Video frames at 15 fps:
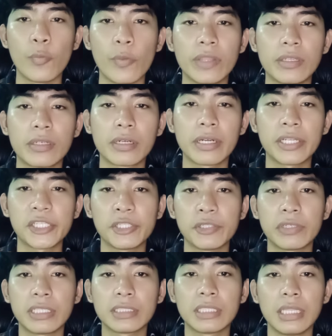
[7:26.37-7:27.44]
whether
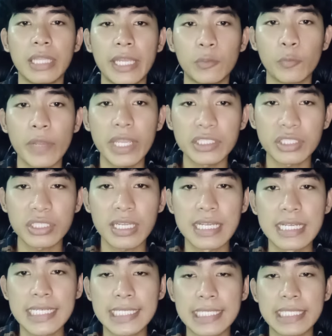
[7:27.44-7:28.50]
hearing the language,
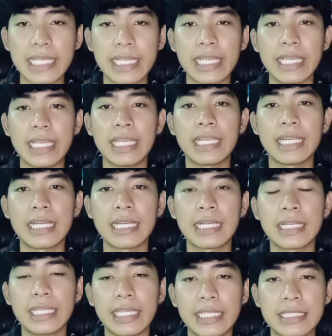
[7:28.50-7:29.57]
sing
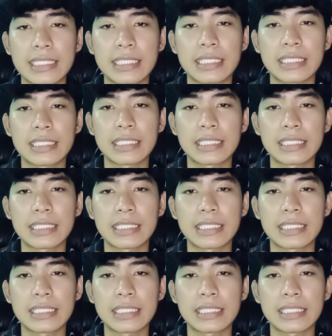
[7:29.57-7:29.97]
in its